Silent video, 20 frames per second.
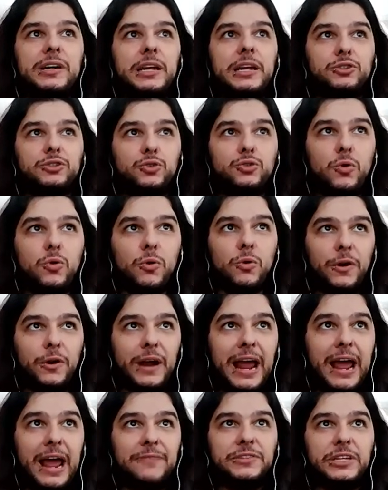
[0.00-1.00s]
a tour
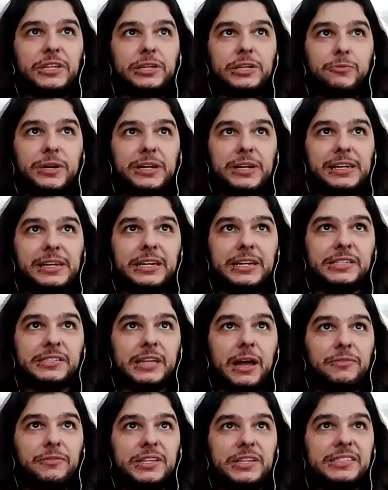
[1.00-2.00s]
after the release
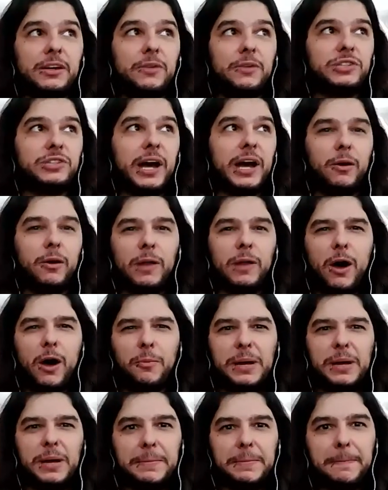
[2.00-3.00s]
of the self-titled
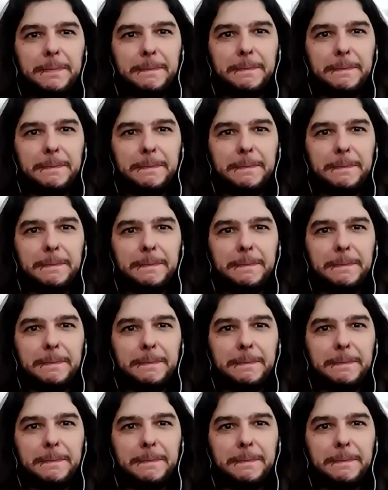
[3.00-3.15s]
album?